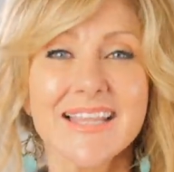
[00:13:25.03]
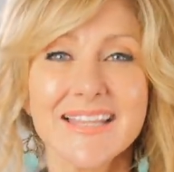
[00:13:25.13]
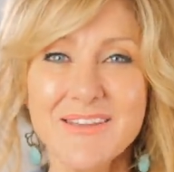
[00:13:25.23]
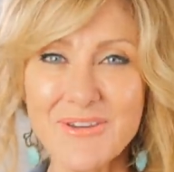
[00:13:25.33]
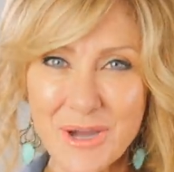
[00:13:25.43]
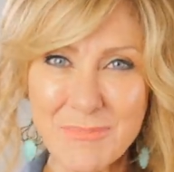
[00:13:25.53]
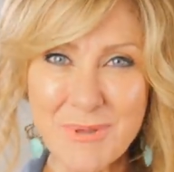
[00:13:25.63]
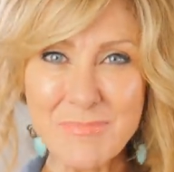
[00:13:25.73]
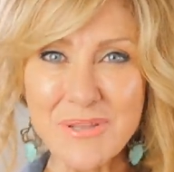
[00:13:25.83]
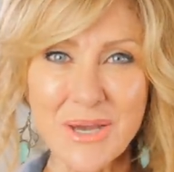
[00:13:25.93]
Leave a
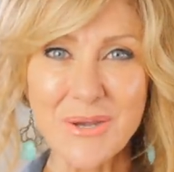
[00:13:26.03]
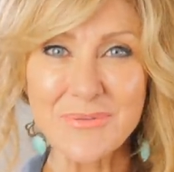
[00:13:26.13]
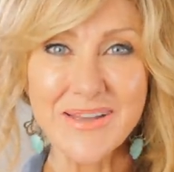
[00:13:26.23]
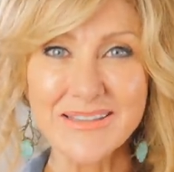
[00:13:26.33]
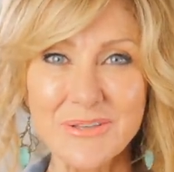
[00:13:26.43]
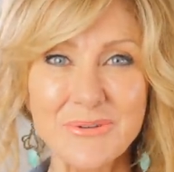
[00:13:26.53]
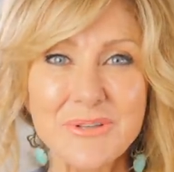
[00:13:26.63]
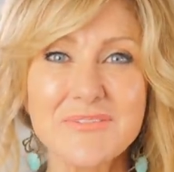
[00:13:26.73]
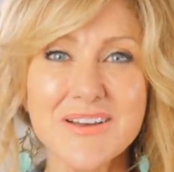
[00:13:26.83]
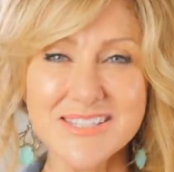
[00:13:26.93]
comment below and let
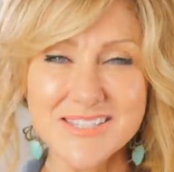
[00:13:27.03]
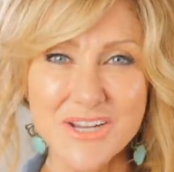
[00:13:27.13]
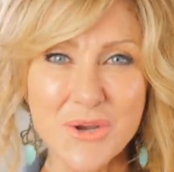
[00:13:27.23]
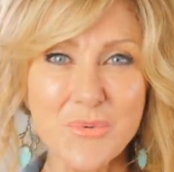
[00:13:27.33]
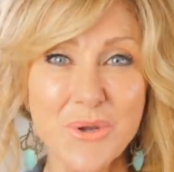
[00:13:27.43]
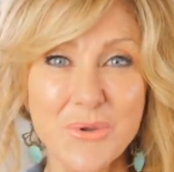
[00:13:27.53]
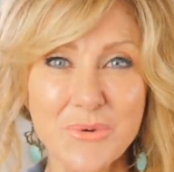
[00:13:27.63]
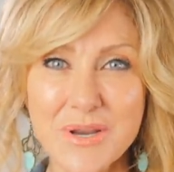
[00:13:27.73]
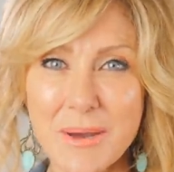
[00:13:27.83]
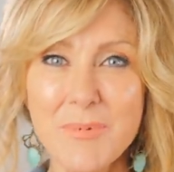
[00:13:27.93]
all of us know what
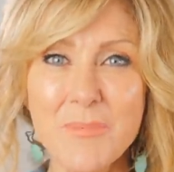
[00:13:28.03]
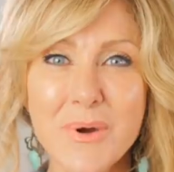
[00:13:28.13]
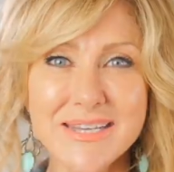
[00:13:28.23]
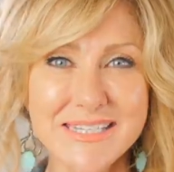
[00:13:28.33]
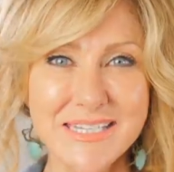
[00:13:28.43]
your number one